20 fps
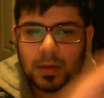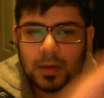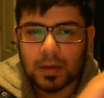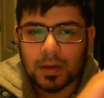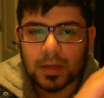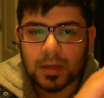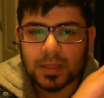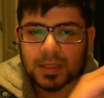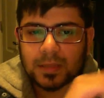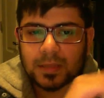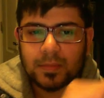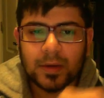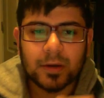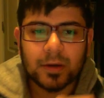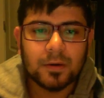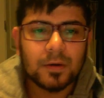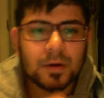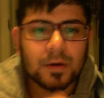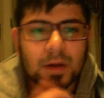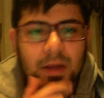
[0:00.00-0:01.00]
Is it better
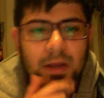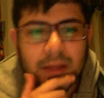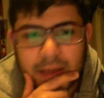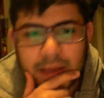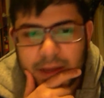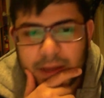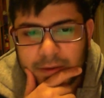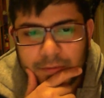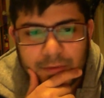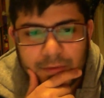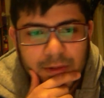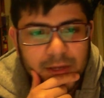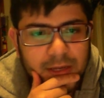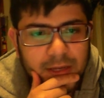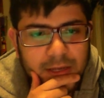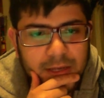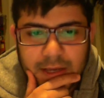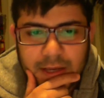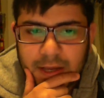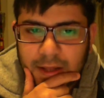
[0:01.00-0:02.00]
or not? I can't really
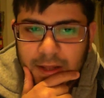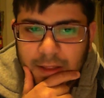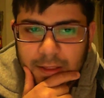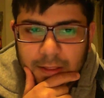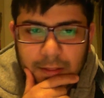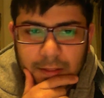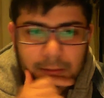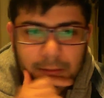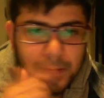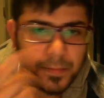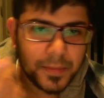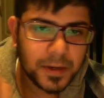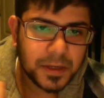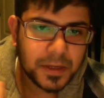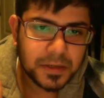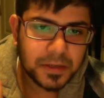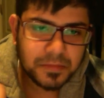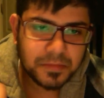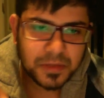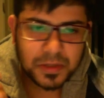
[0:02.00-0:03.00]
tell,
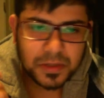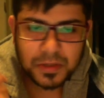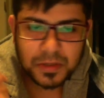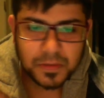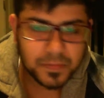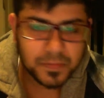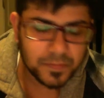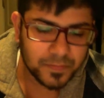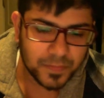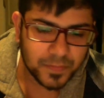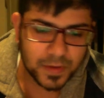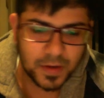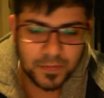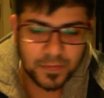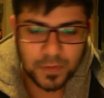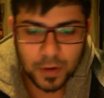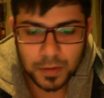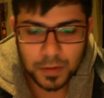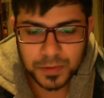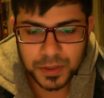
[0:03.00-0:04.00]
but you know, you have the
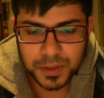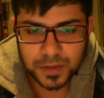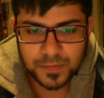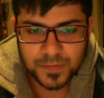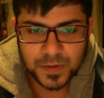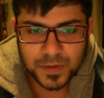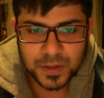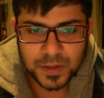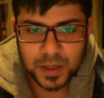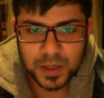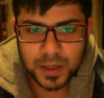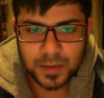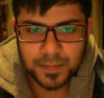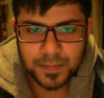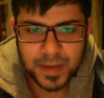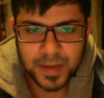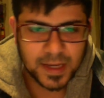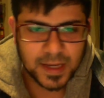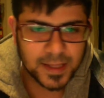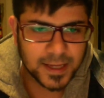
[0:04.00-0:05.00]
option of uh,
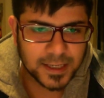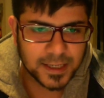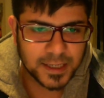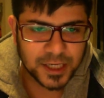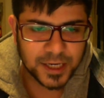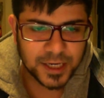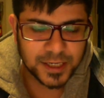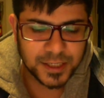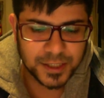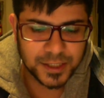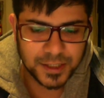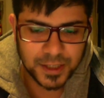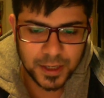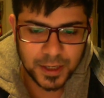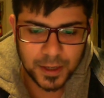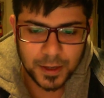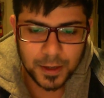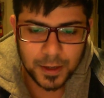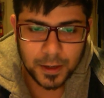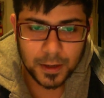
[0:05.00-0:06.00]
making that change.
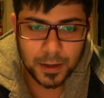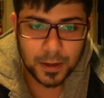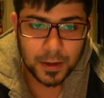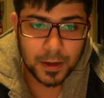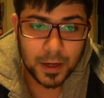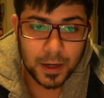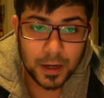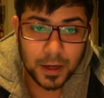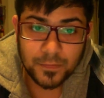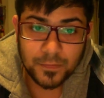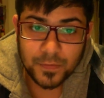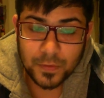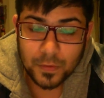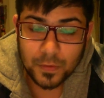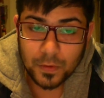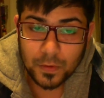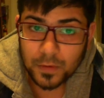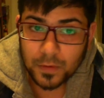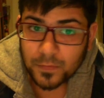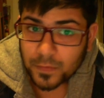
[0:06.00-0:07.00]
And if
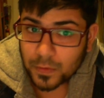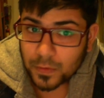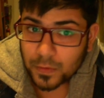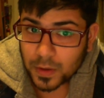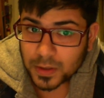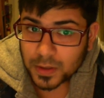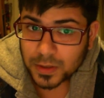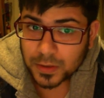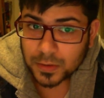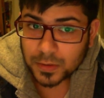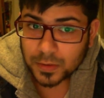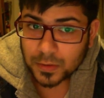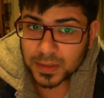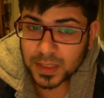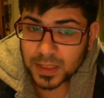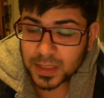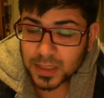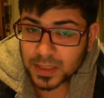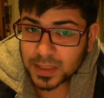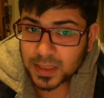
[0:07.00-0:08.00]
you if you want to
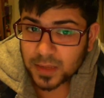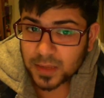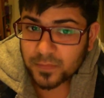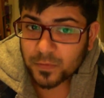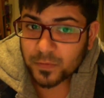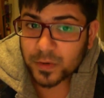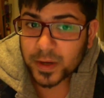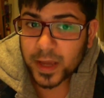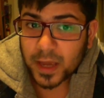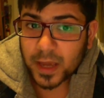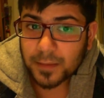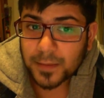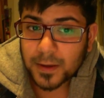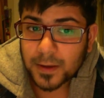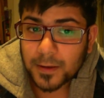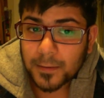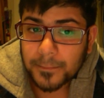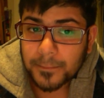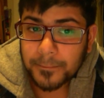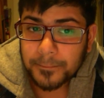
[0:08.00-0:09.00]
set this up for
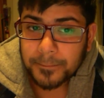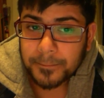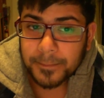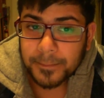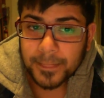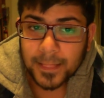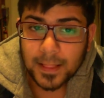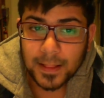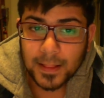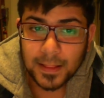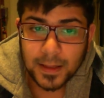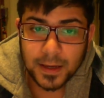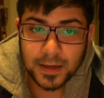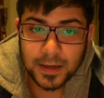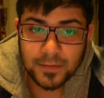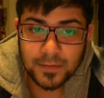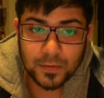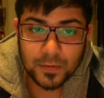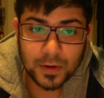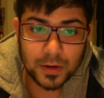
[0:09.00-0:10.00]
gaming, like
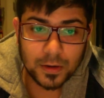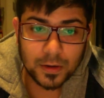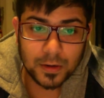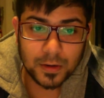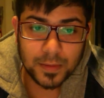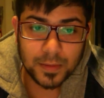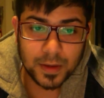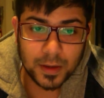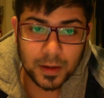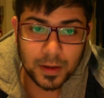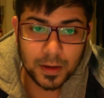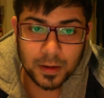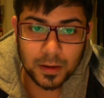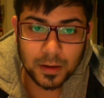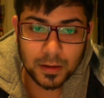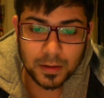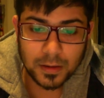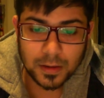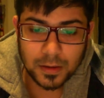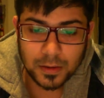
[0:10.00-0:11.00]
if you want to
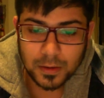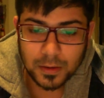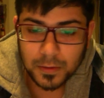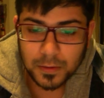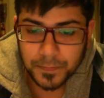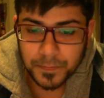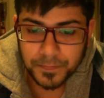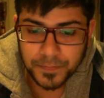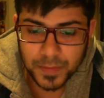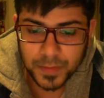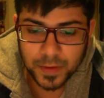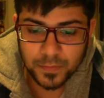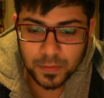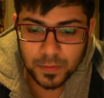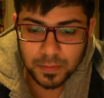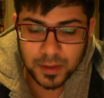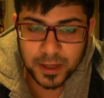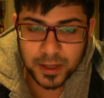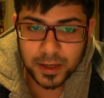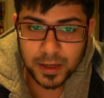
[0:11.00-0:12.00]
uh, you know, if you're
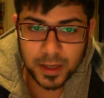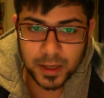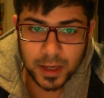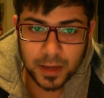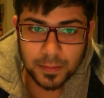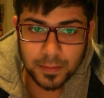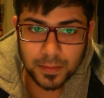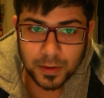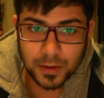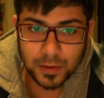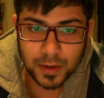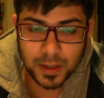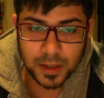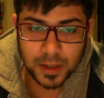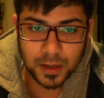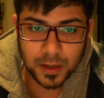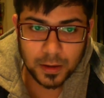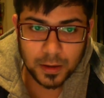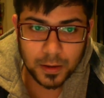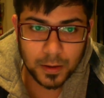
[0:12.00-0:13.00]
playing a game, you want
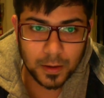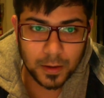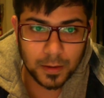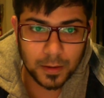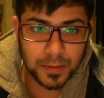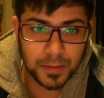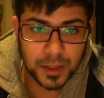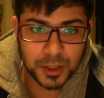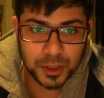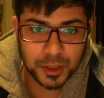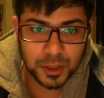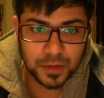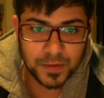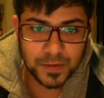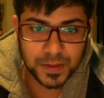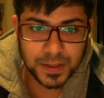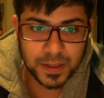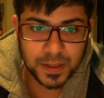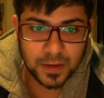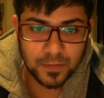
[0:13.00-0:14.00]
a picture of
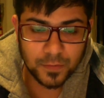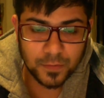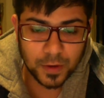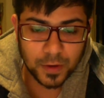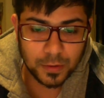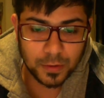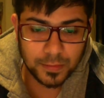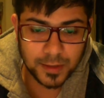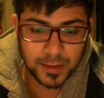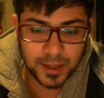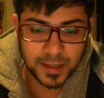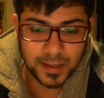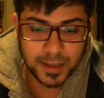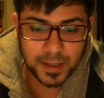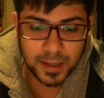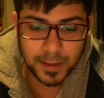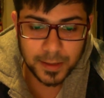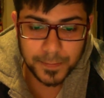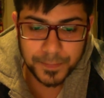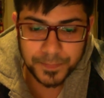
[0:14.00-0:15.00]
yourself while you're playing the
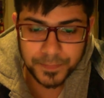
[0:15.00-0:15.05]
game,